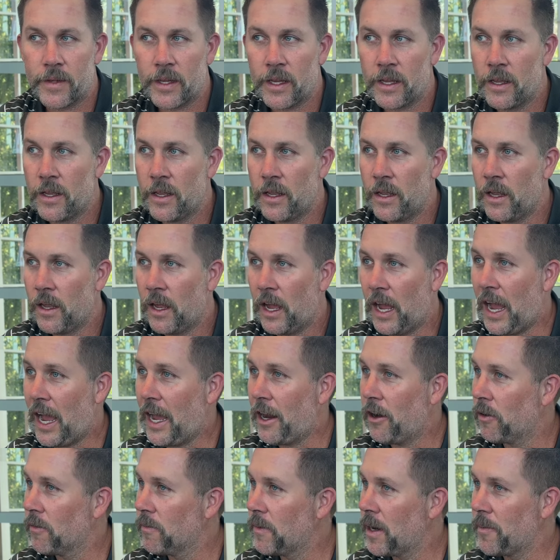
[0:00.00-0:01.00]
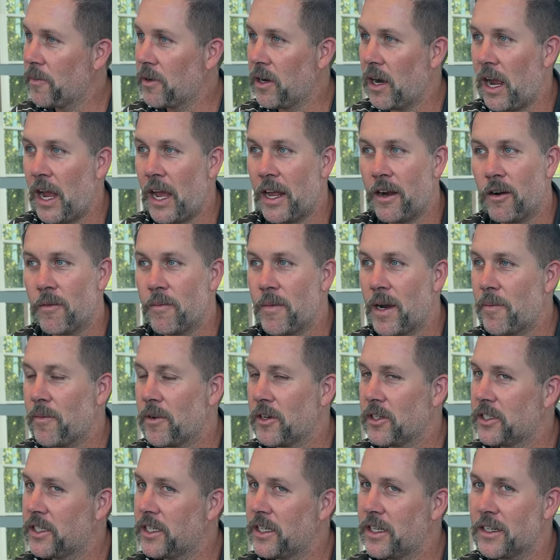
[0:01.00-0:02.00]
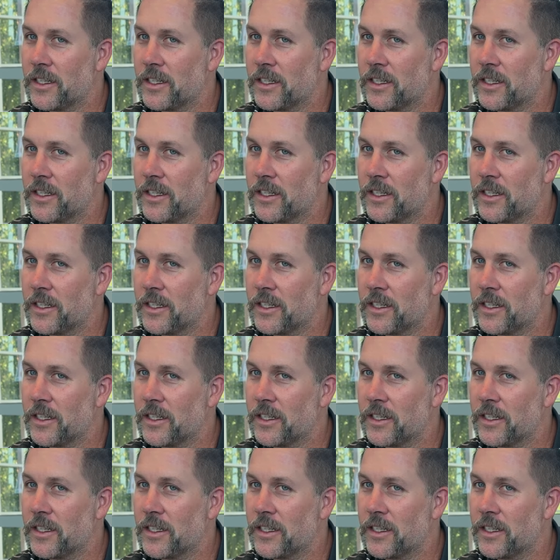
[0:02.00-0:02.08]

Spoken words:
Yeah. I don't remember seeing